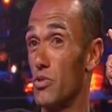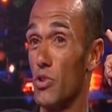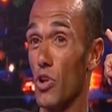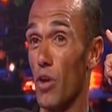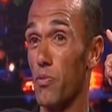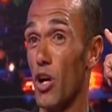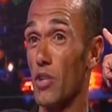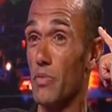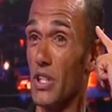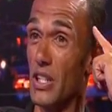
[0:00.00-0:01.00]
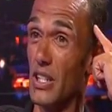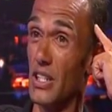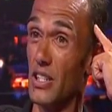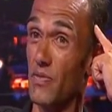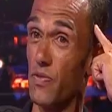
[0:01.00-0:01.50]
Rob got me
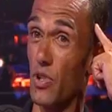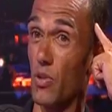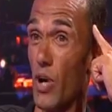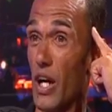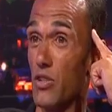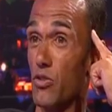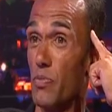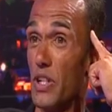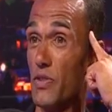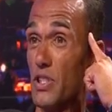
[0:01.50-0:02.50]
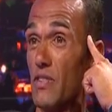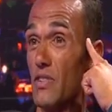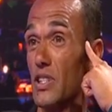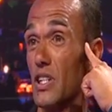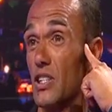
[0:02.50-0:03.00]
released for a while to play for Seven
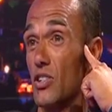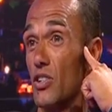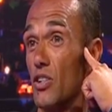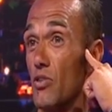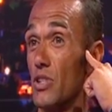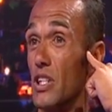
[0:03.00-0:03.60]
Stars on loan,